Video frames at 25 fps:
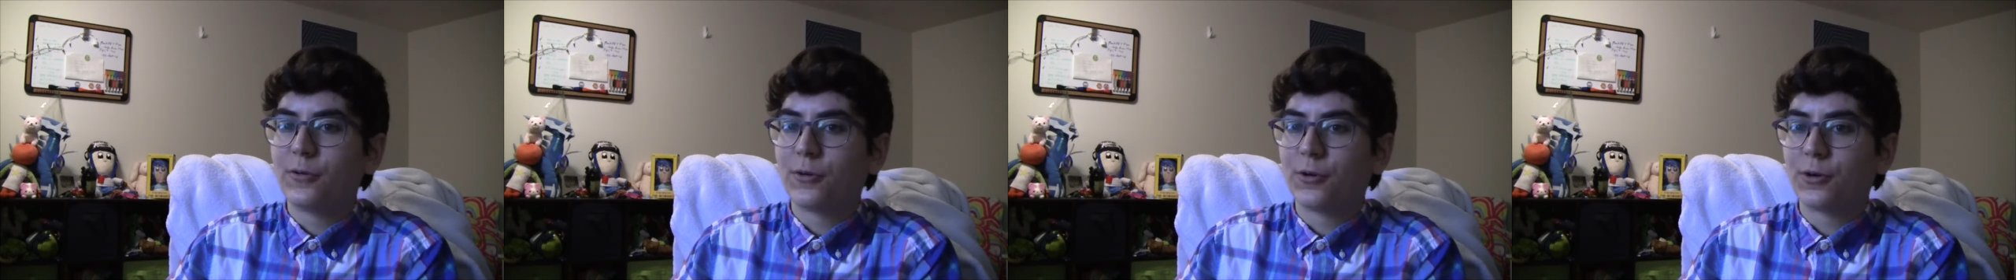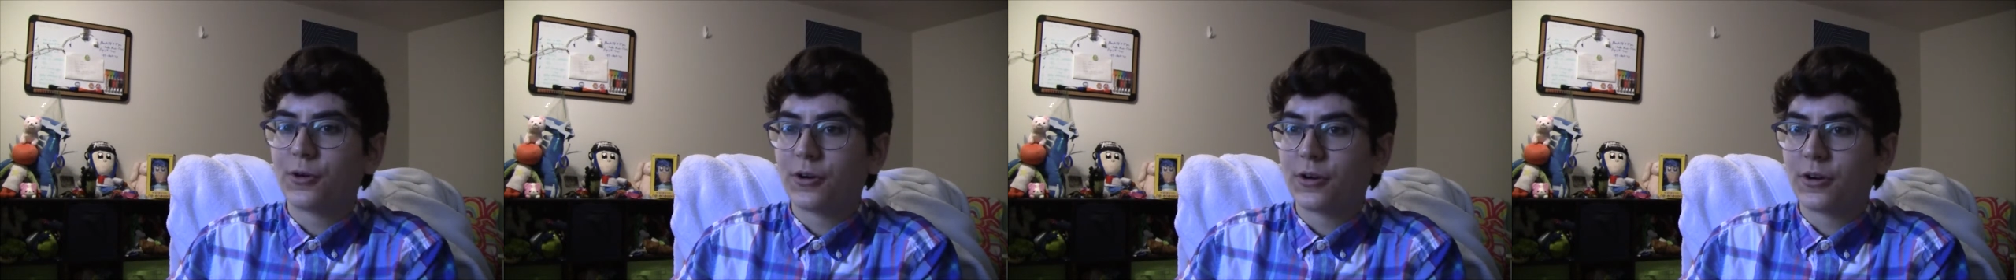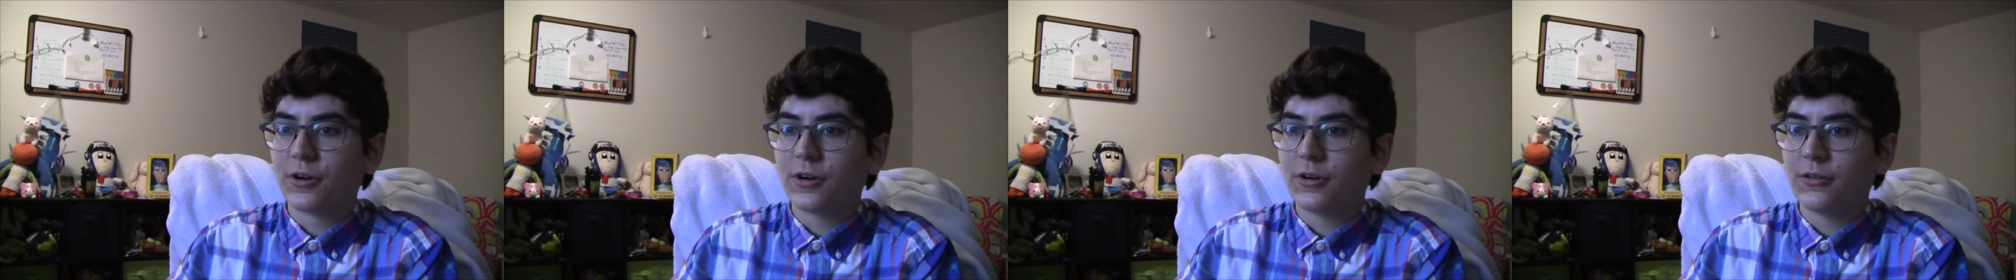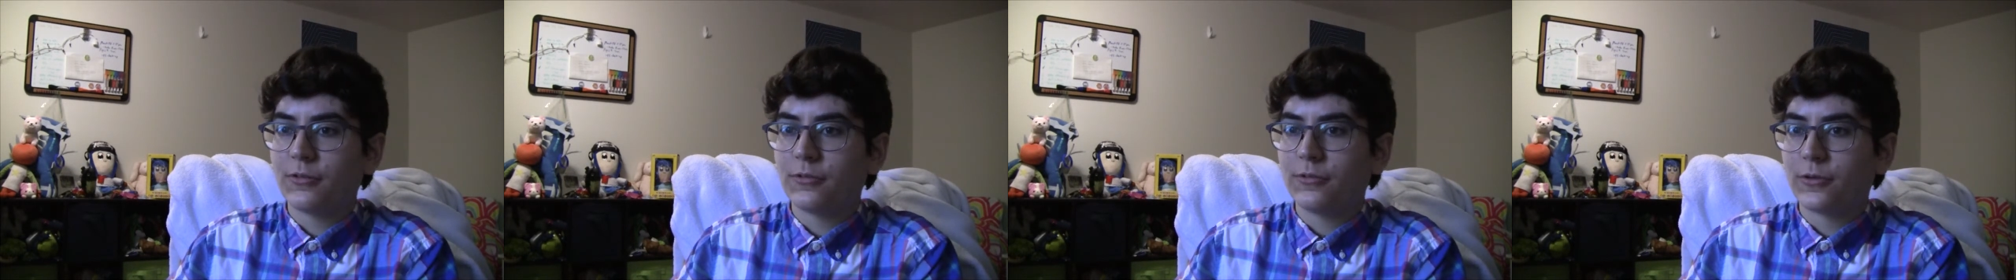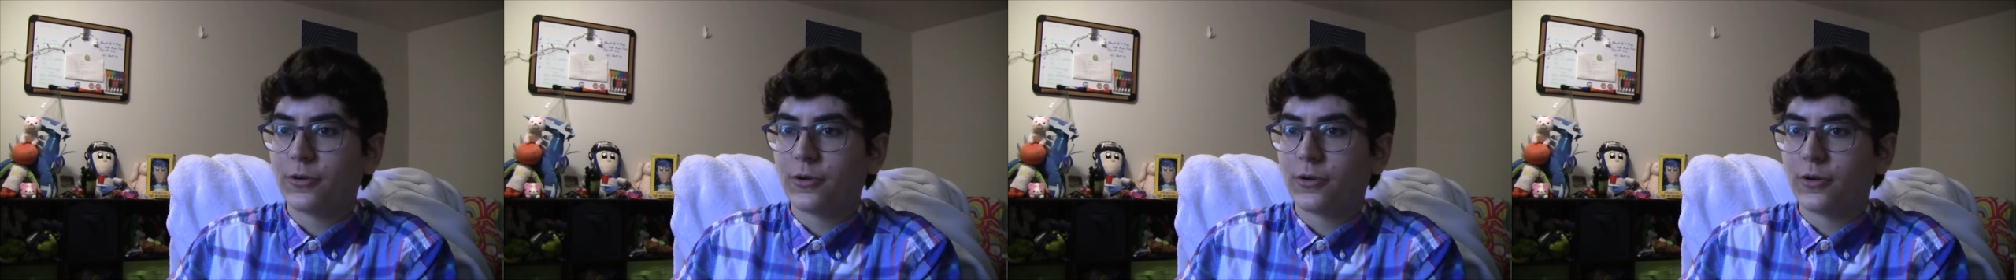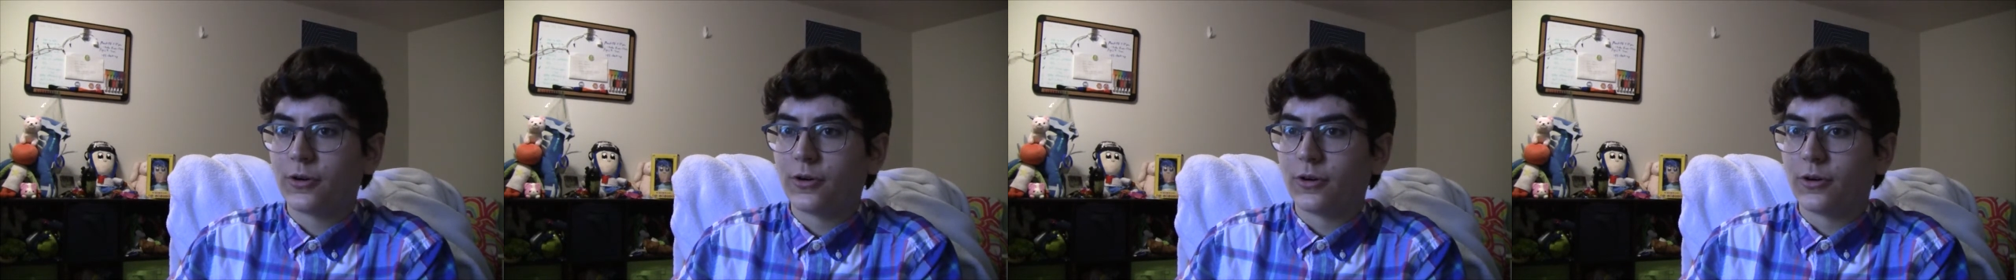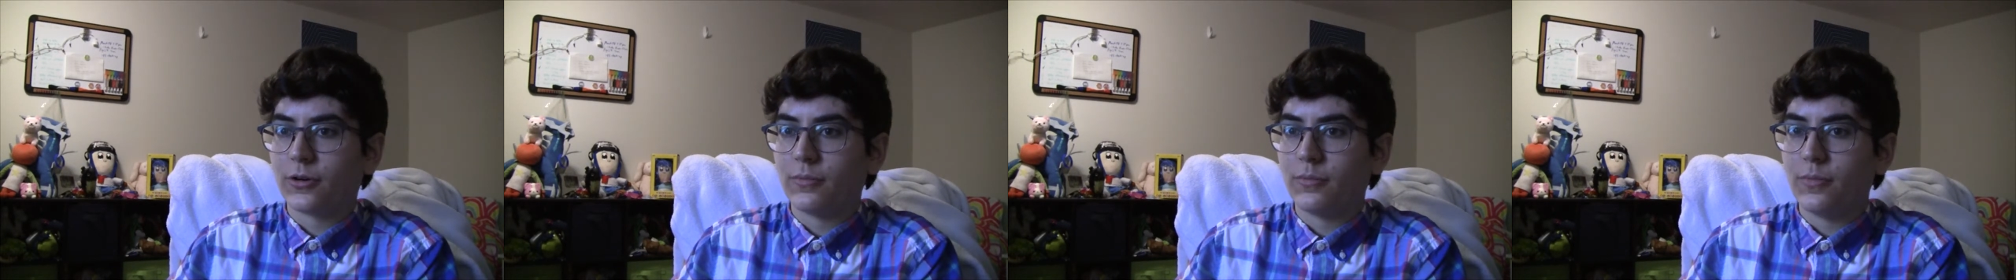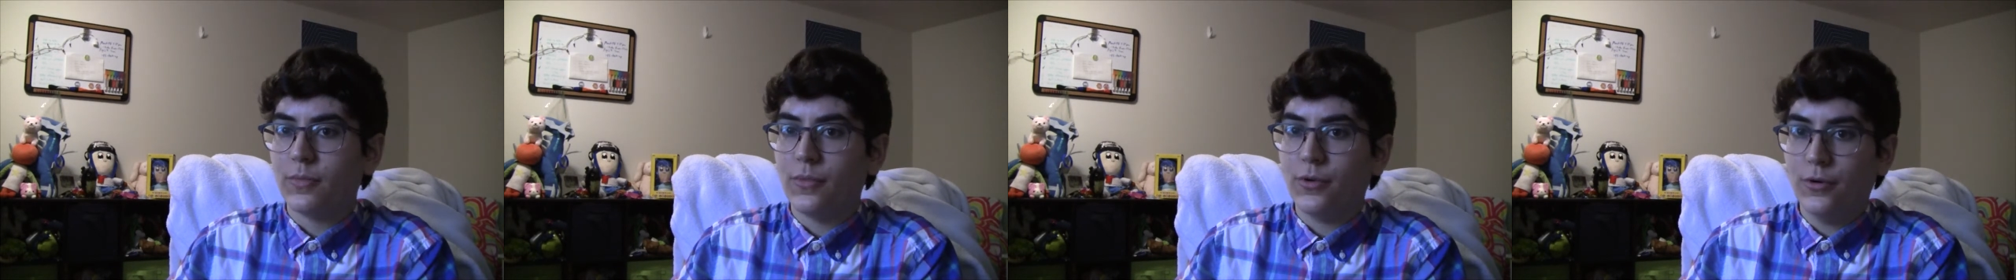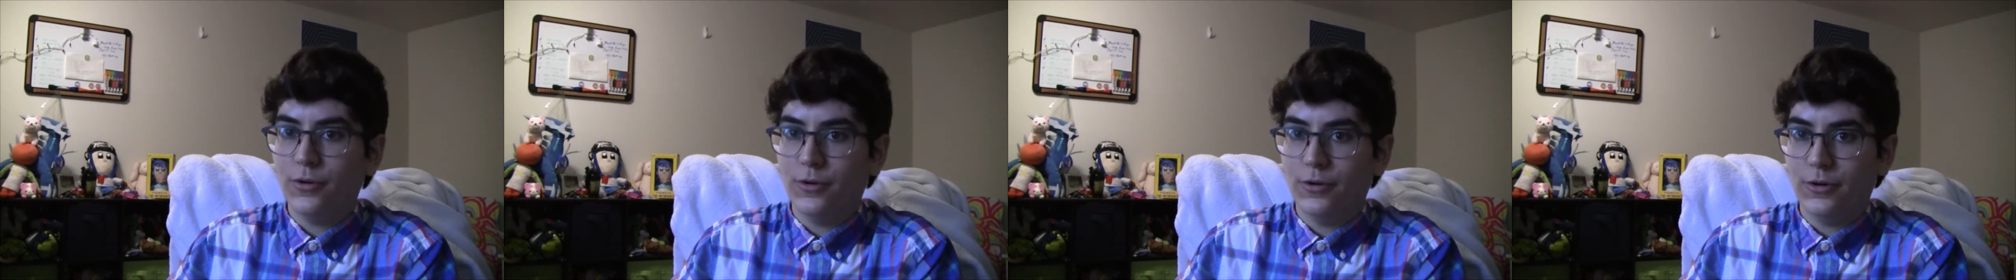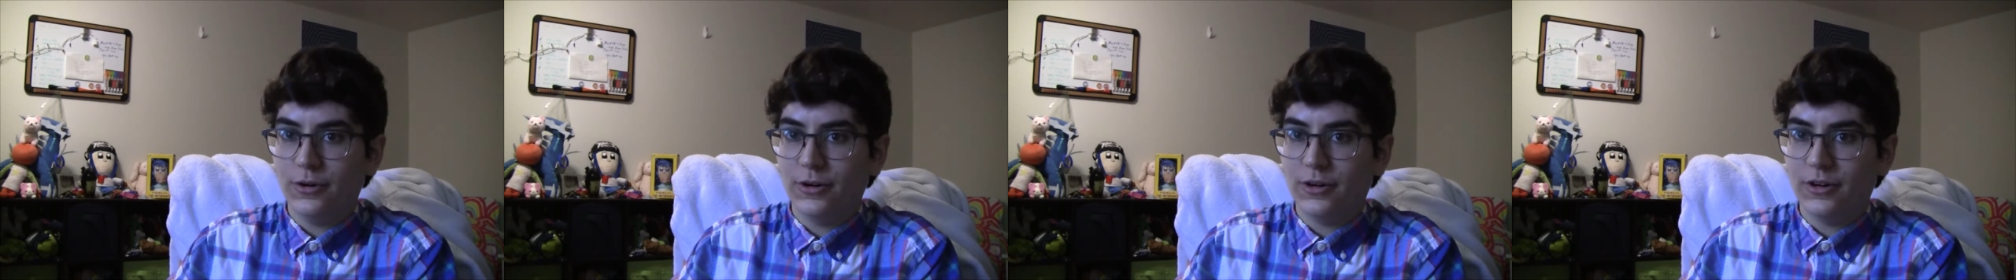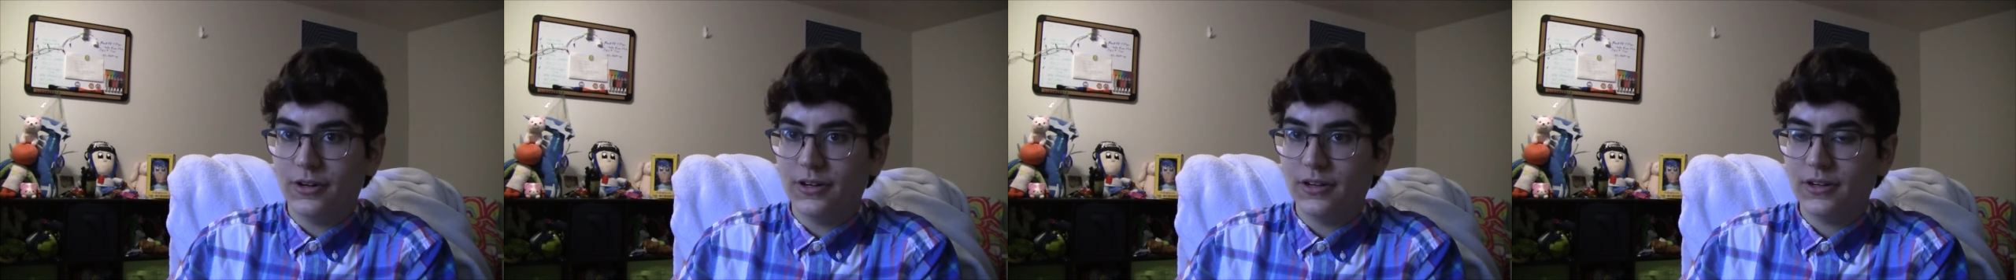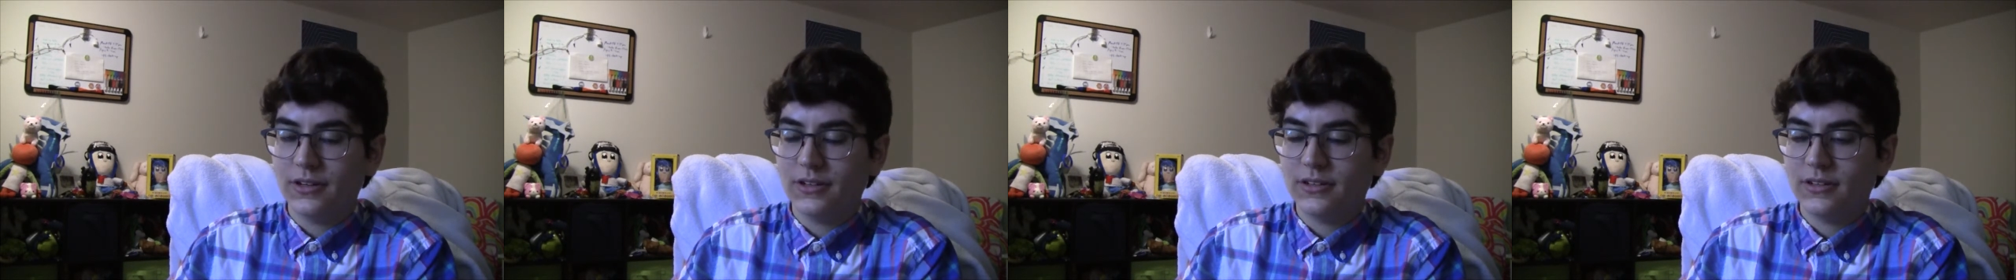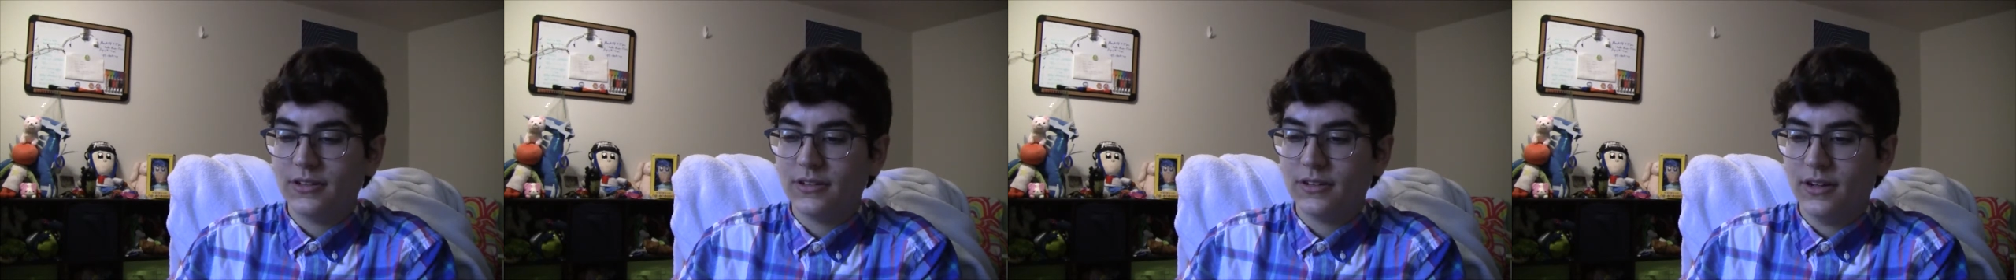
order for more,